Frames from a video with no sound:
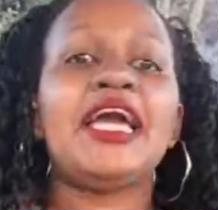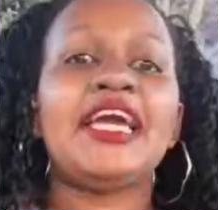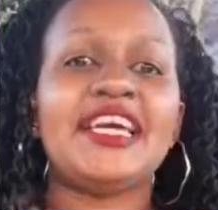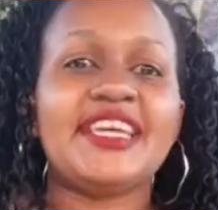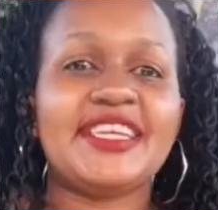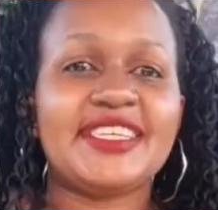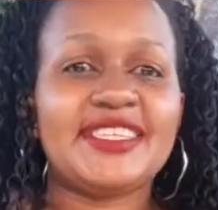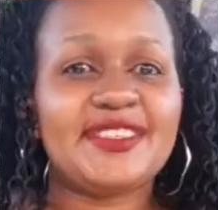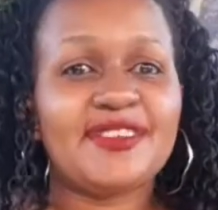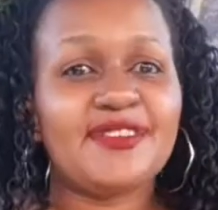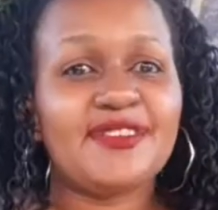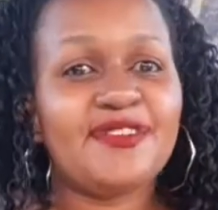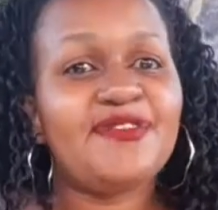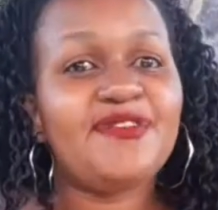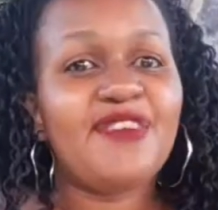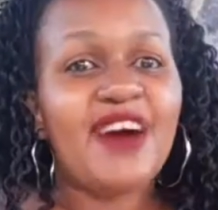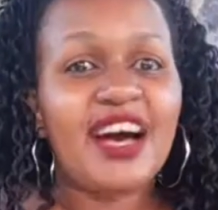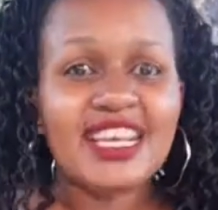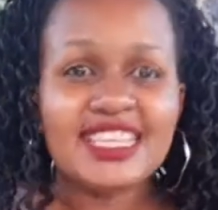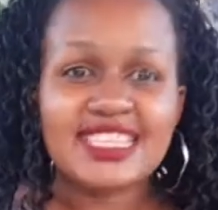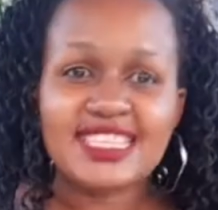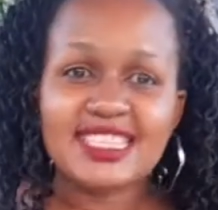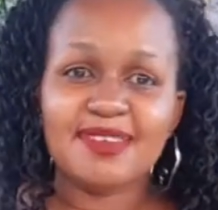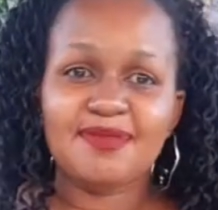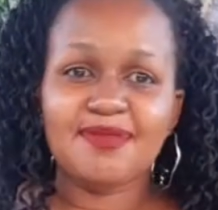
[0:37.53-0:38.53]
So
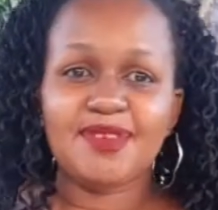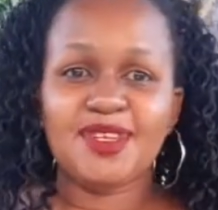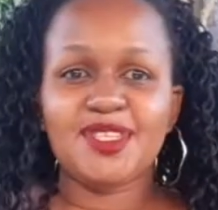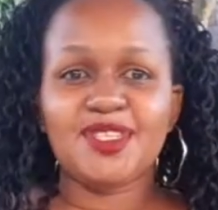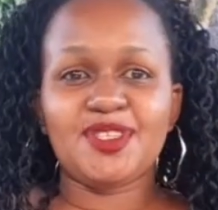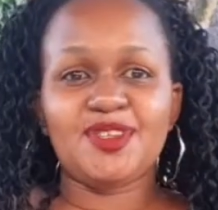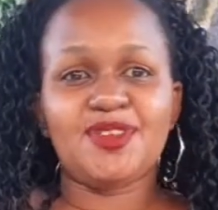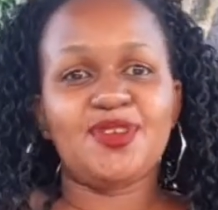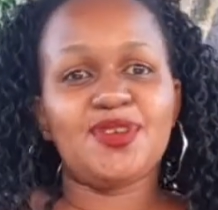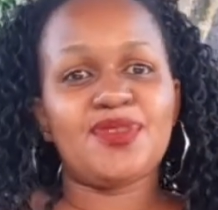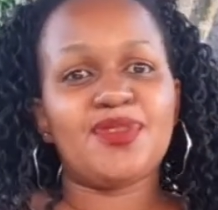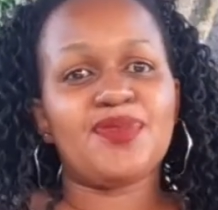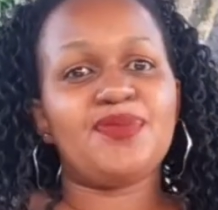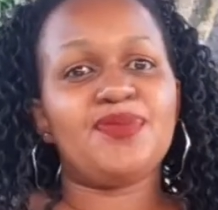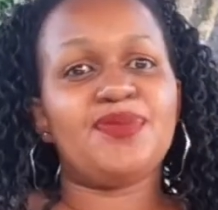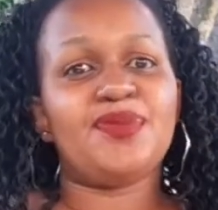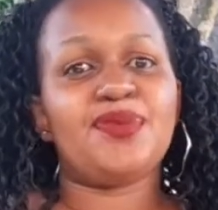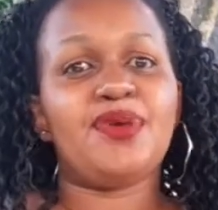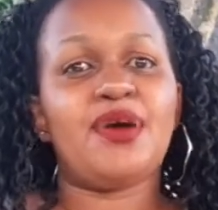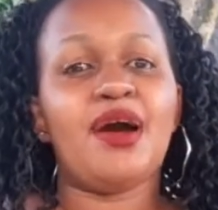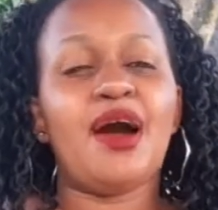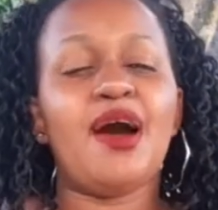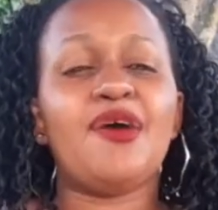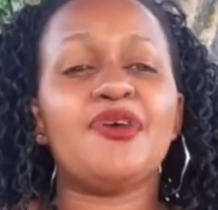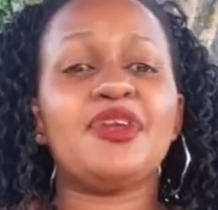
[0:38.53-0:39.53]
first I'm going to go
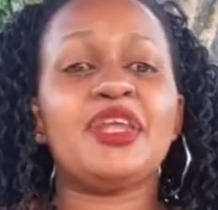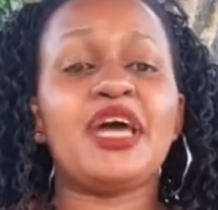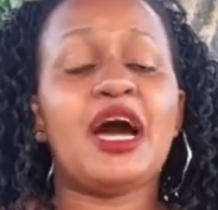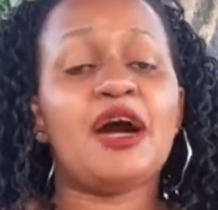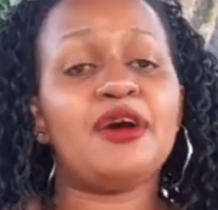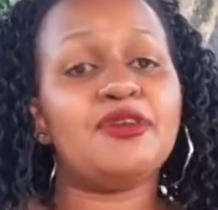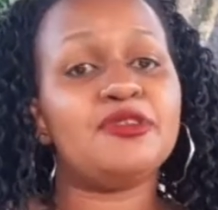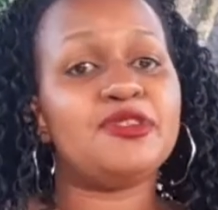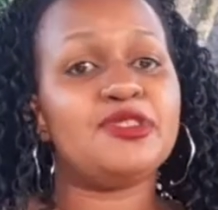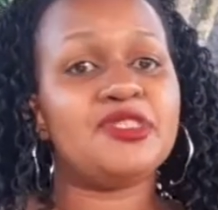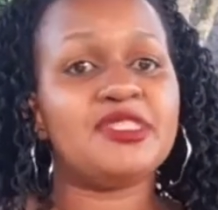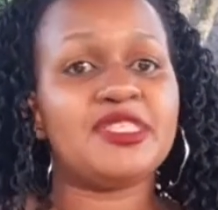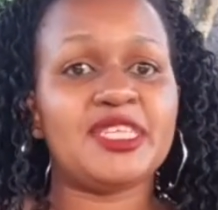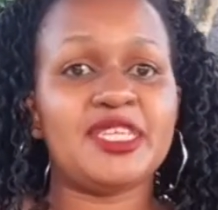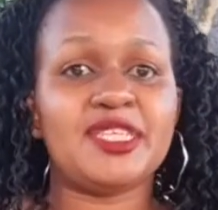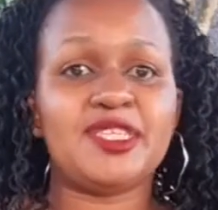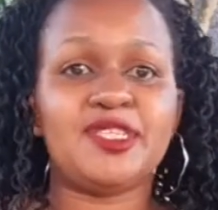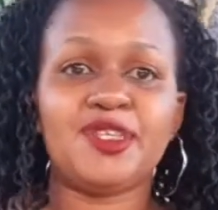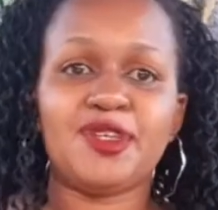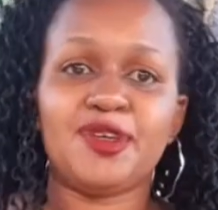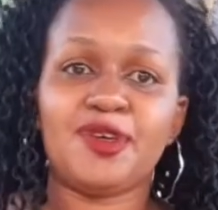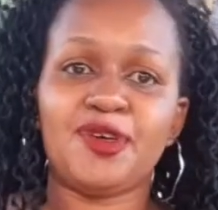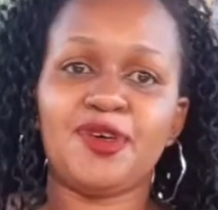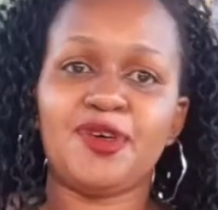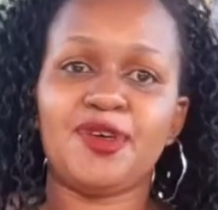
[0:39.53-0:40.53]
through on how to set
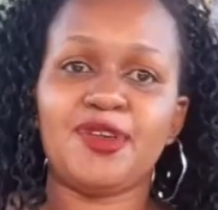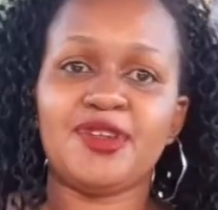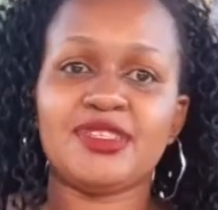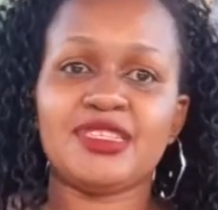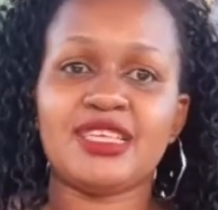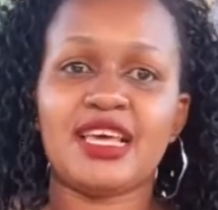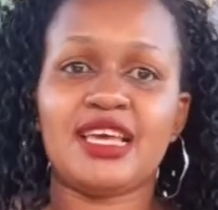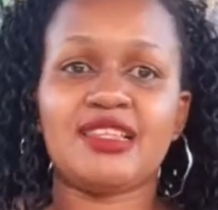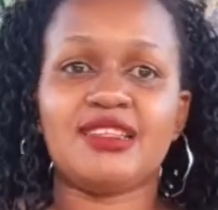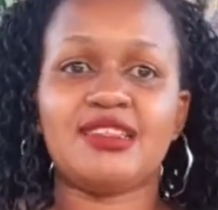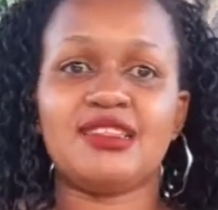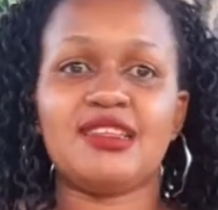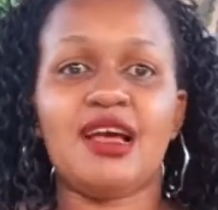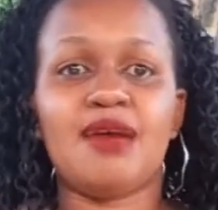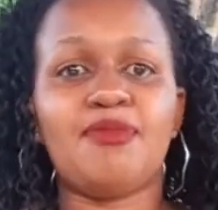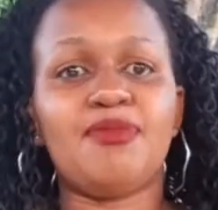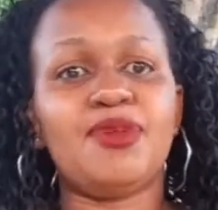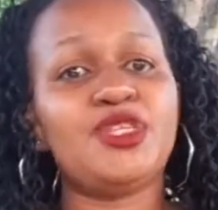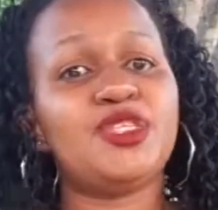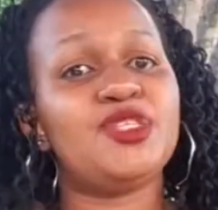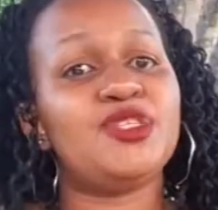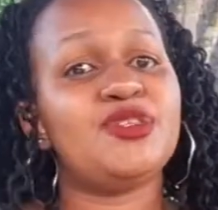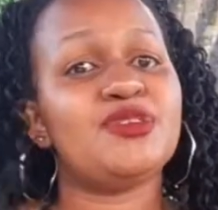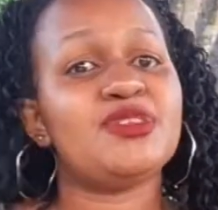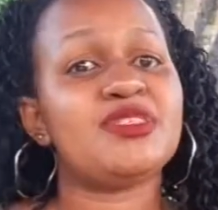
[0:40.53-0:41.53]
your goals, and I'm
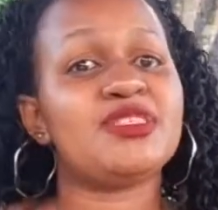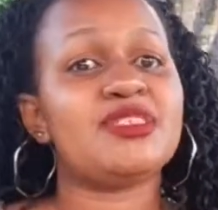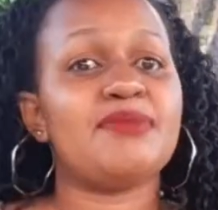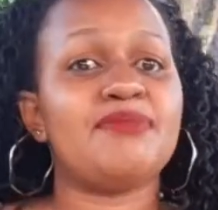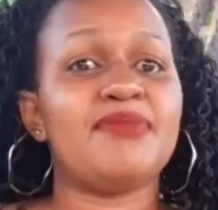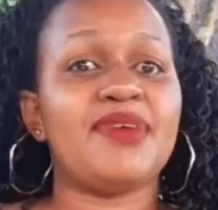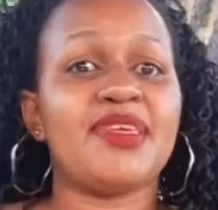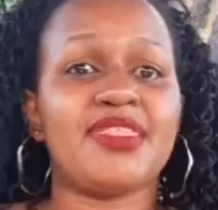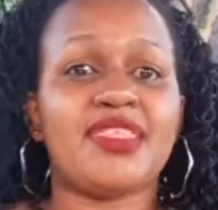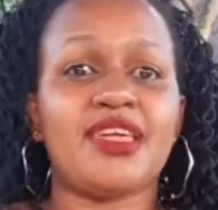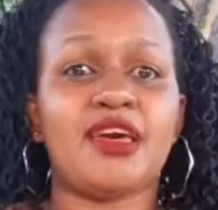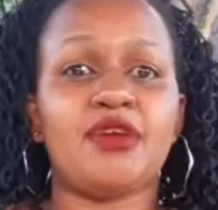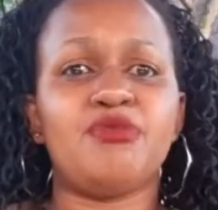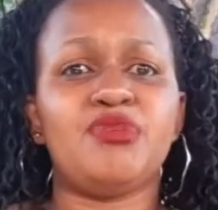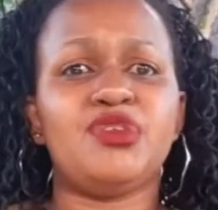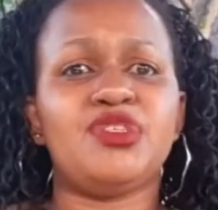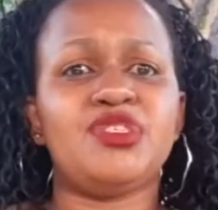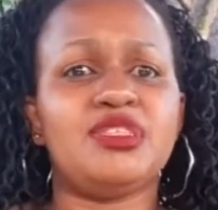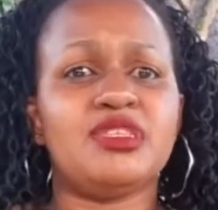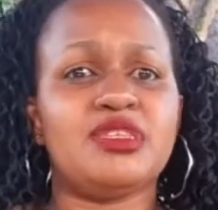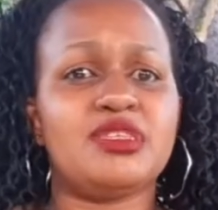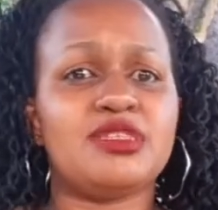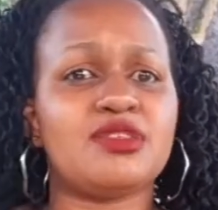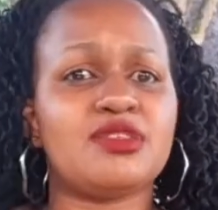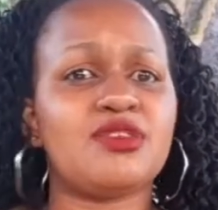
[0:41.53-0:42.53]
going to use the method
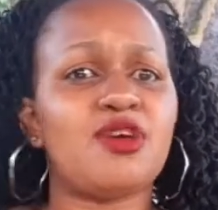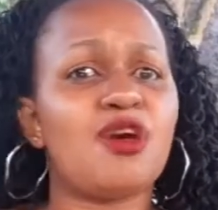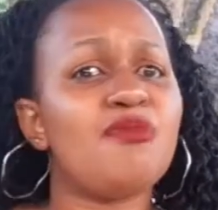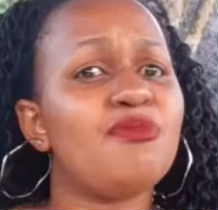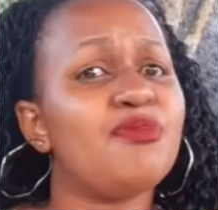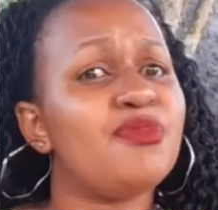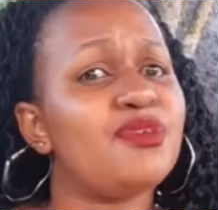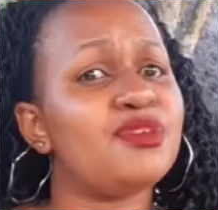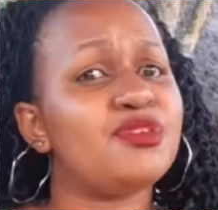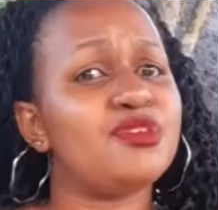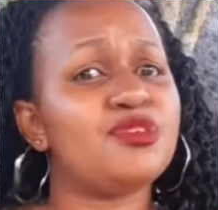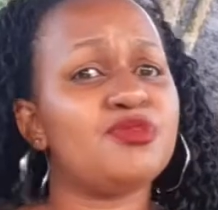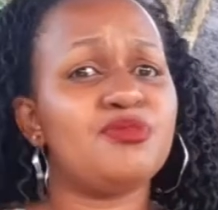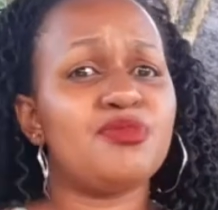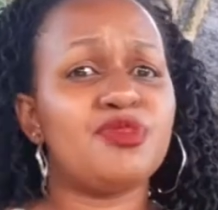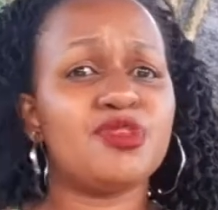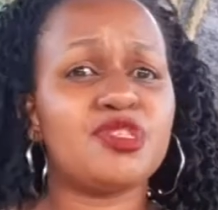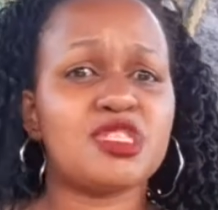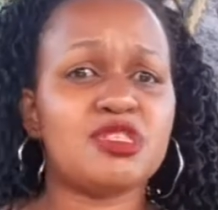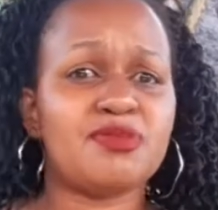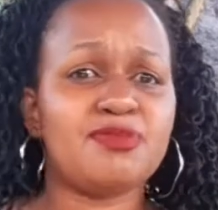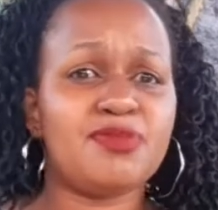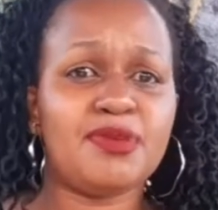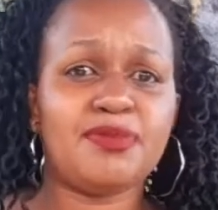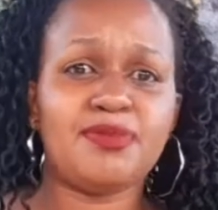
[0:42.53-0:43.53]
which is common to
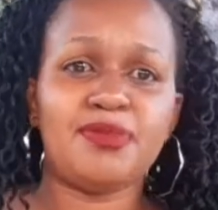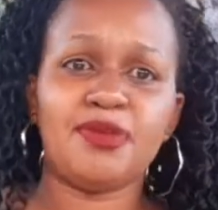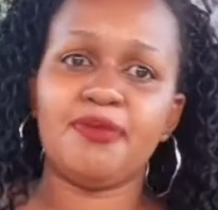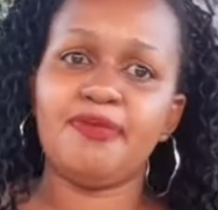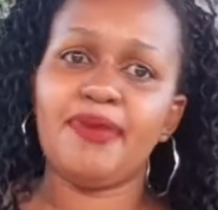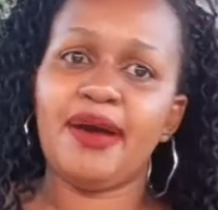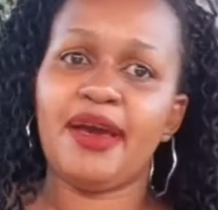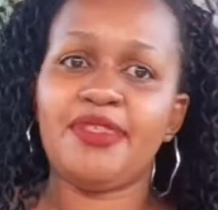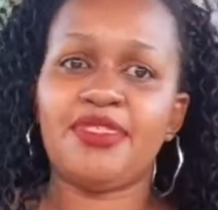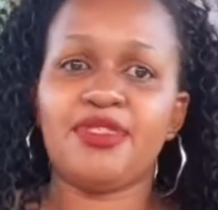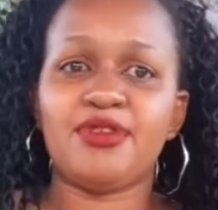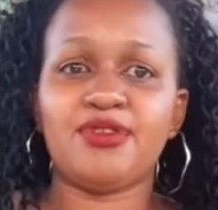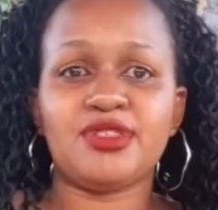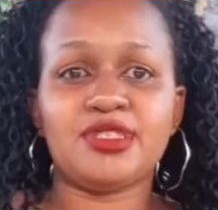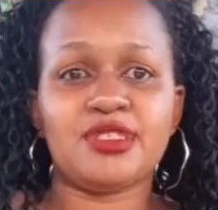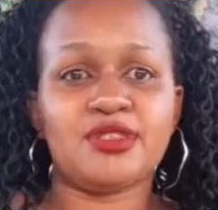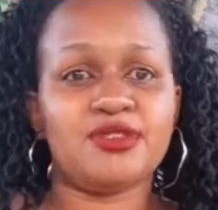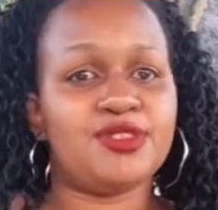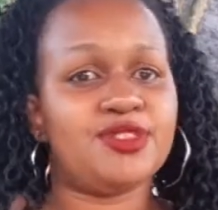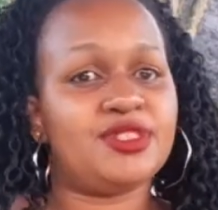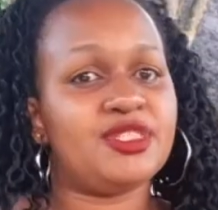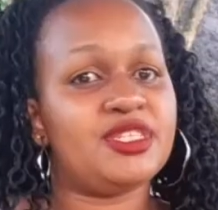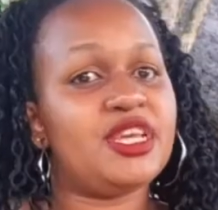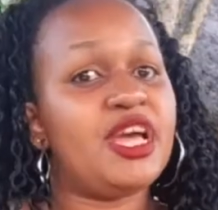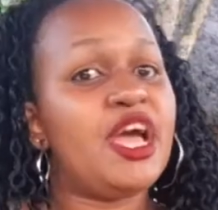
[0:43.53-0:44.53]
most people, but I thought I
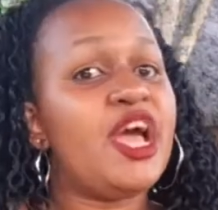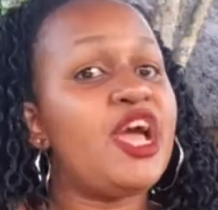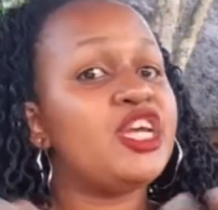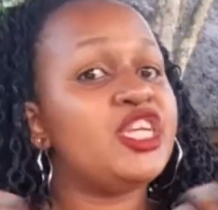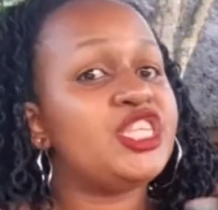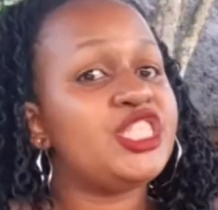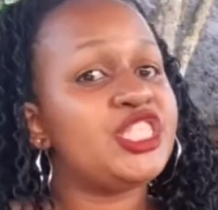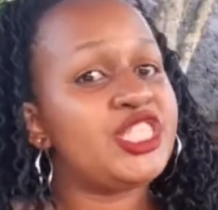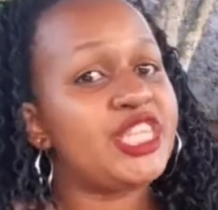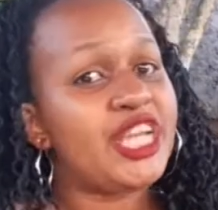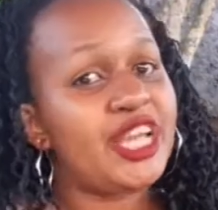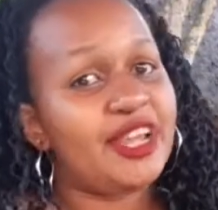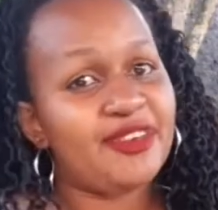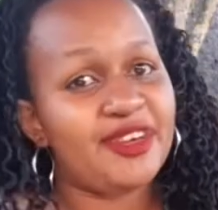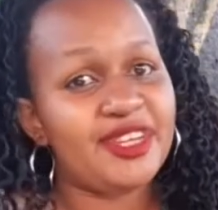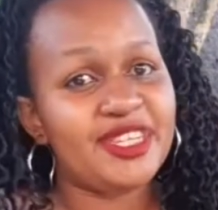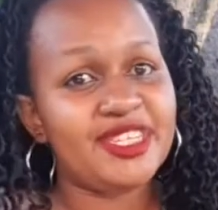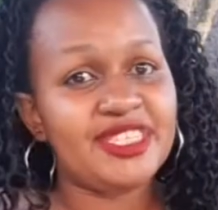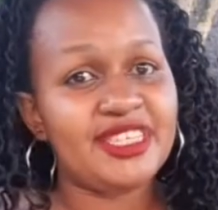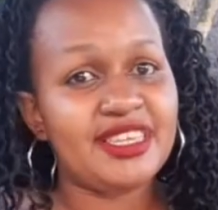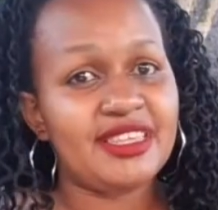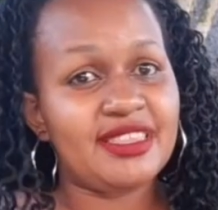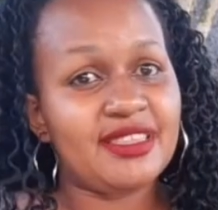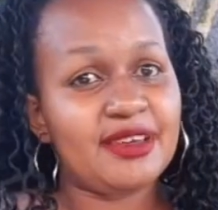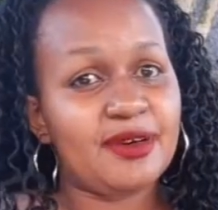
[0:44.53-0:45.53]
should share it
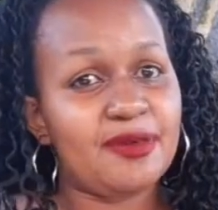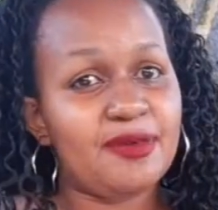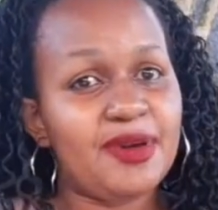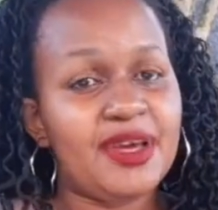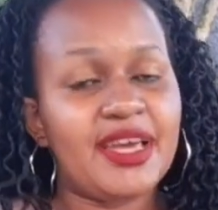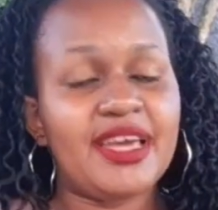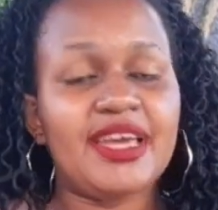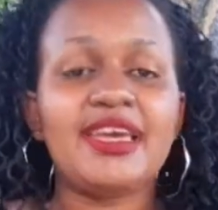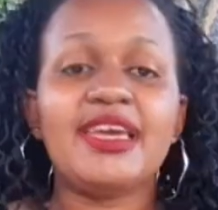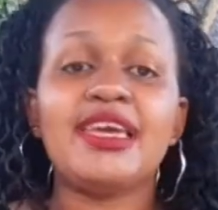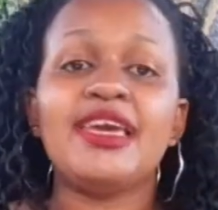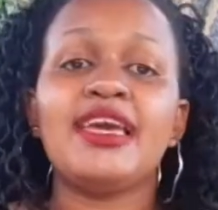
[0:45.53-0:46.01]
either way,